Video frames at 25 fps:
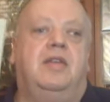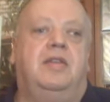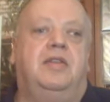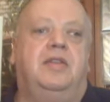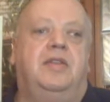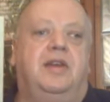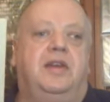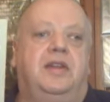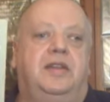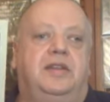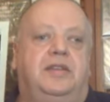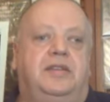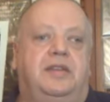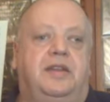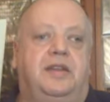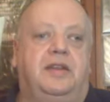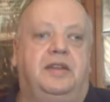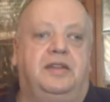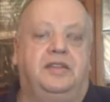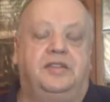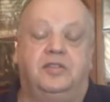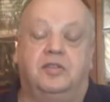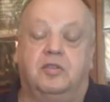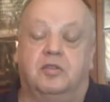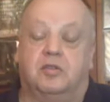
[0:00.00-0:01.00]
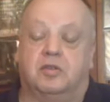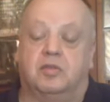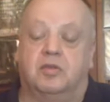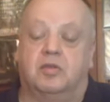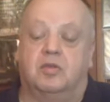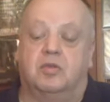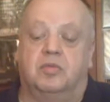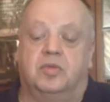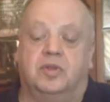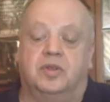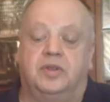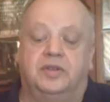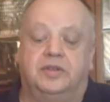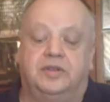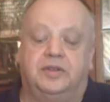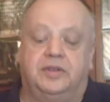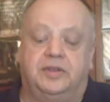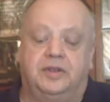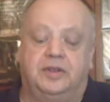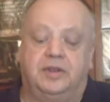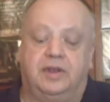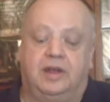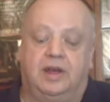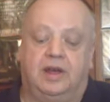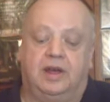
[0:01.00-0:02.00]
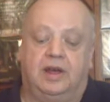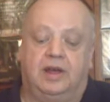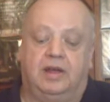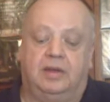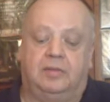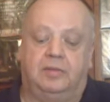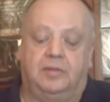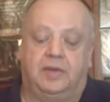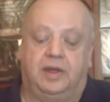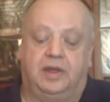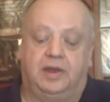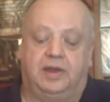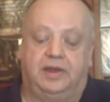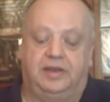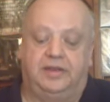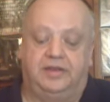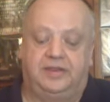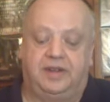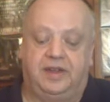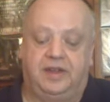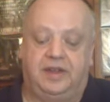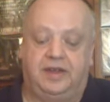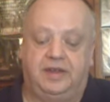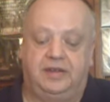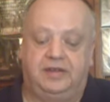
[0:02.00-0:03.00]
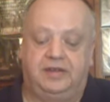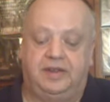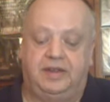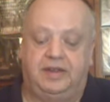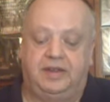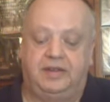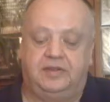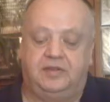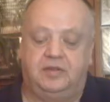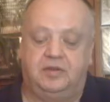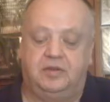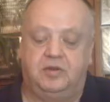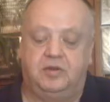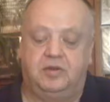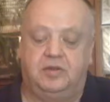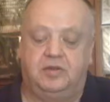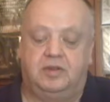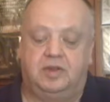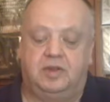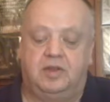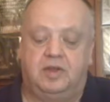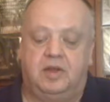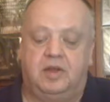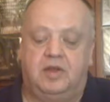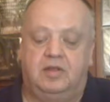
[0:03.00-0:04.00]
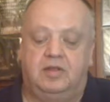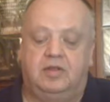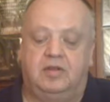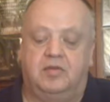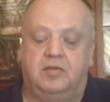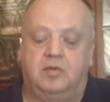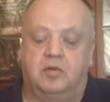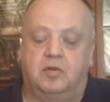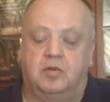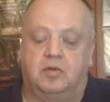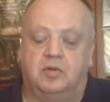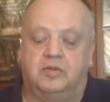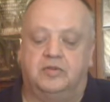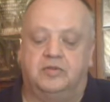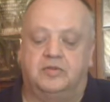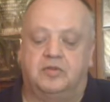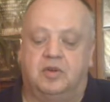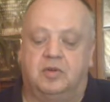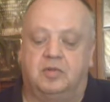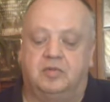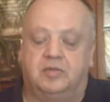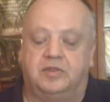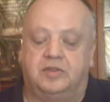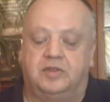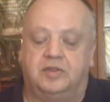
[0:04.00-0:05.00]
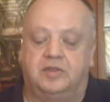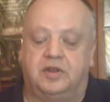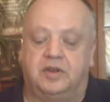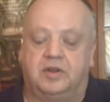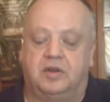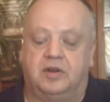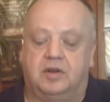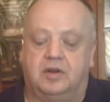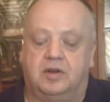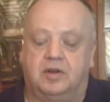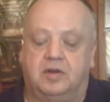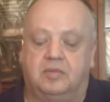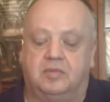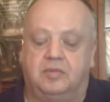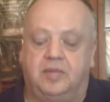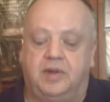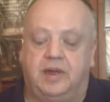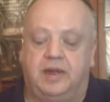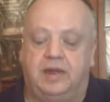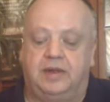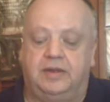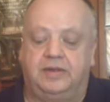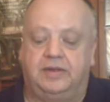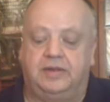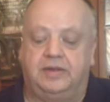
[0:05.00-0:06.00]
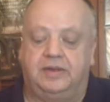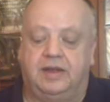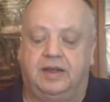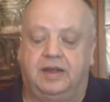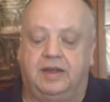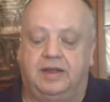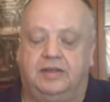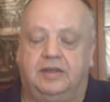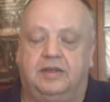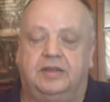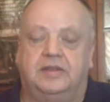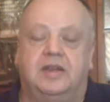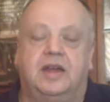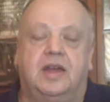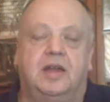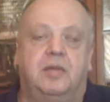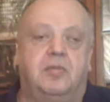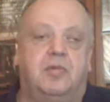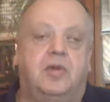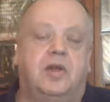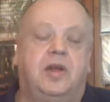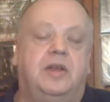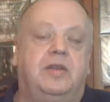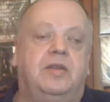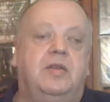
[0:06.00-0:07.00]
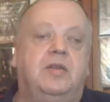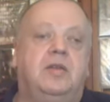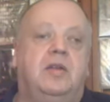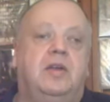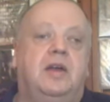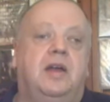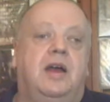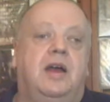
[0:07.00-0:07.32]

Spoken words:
this is Stuart Copeland, and it says he's doing the vocals, drums, guitar, bass, and the typewriter.